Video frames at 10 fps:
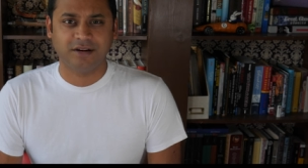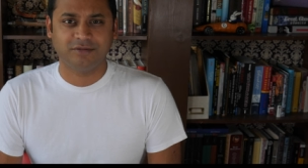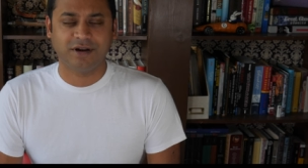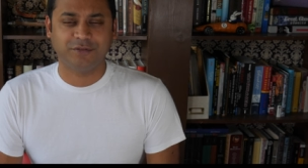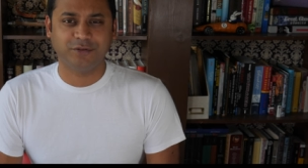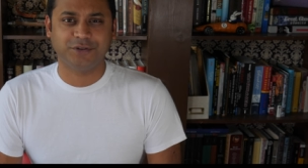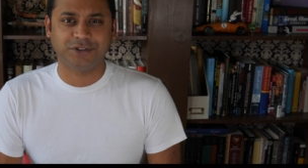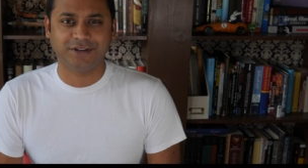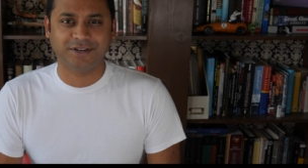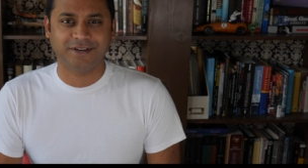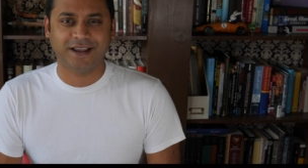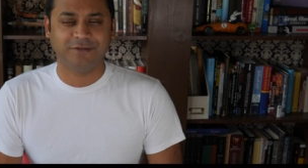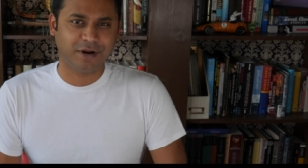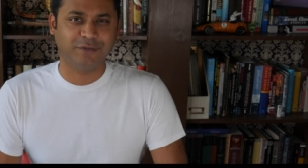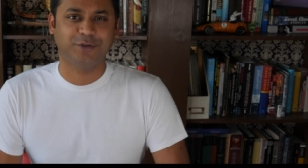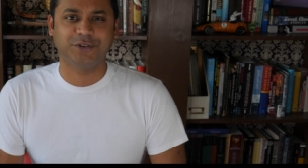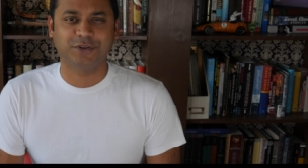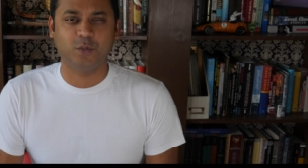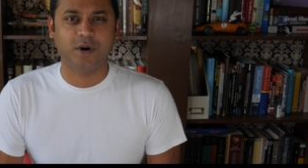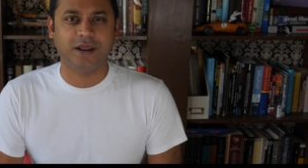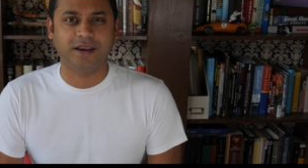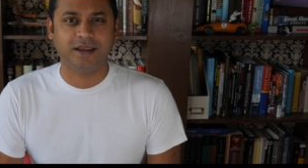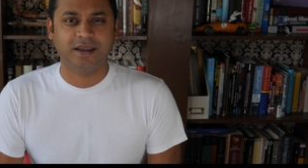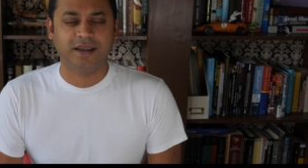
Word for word: Revolution and Revolution One,